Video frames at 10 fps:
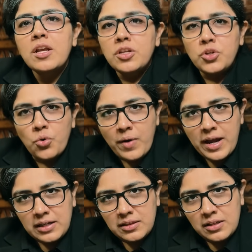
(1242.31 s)
You
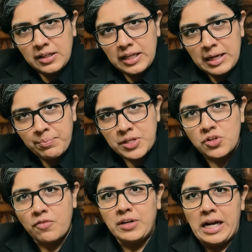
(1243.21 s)
were in the deepest
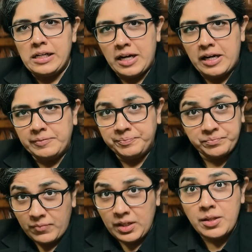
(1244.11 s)
of delta,
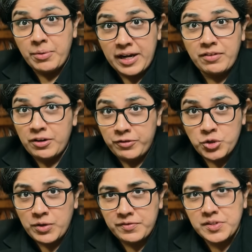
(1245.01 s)
the brainwave
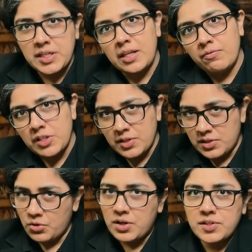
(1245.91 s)
which we have seen, which
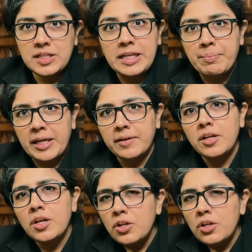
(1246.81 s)
is you are sleeping.